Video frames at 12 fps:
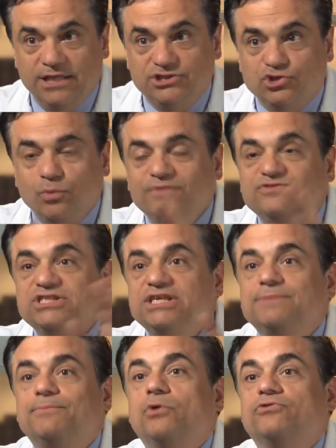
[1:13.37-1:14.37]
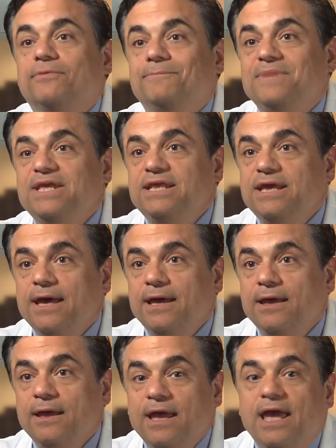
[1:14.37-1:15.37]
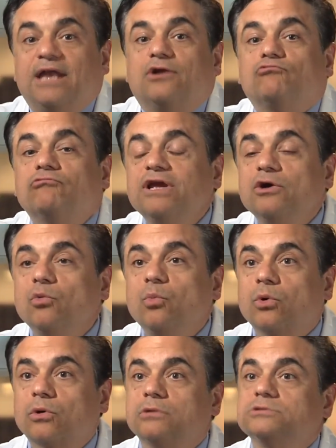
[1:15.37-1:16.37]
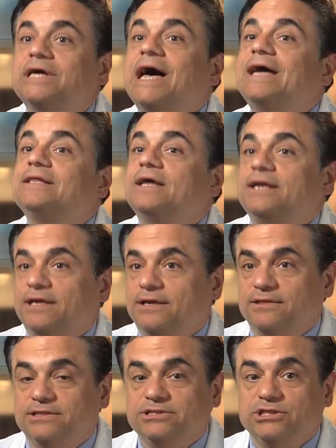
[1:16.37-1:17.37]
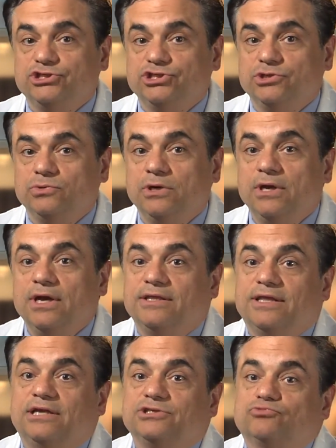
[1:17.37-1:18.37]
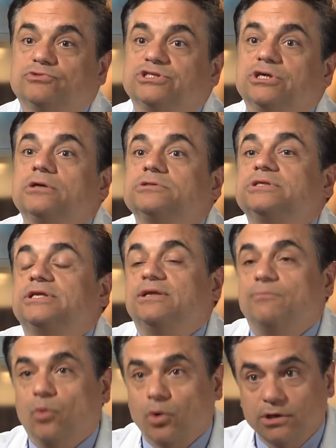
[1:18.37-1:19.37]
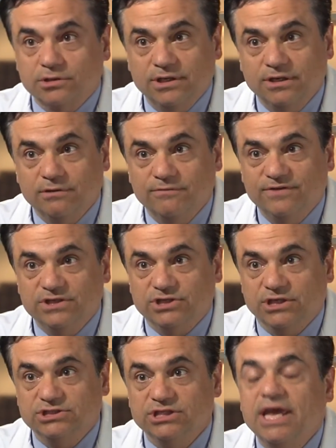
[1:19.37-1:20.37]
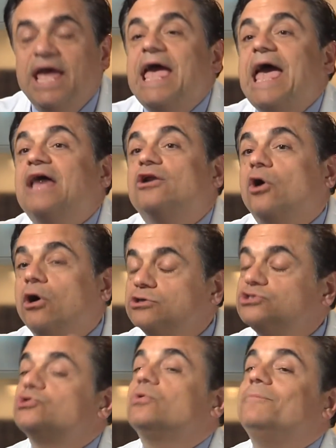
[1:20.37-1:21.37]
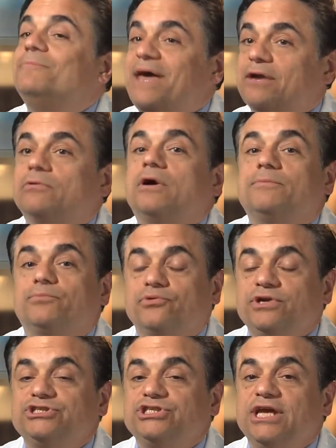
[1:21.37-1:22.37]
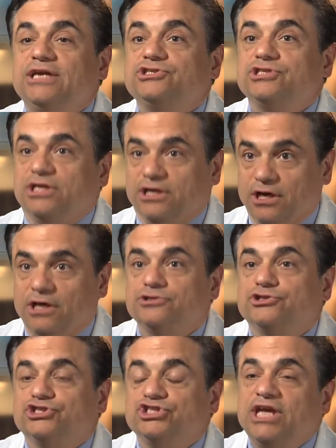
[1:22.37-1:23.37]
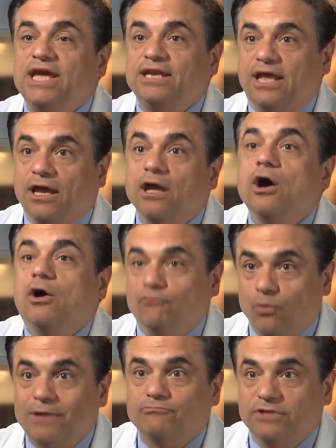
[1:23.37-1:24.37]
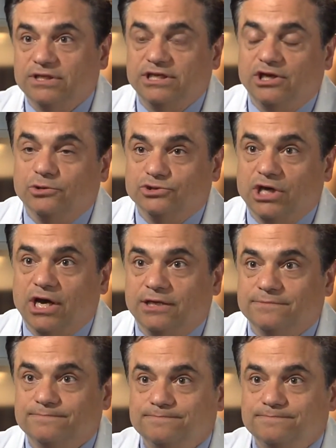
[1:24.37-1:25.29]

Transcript: And so we've seen both a media and a real-world highlighting of this issue that has resulted in more clinical visits and also a better appreciation and understanding of what really goes on.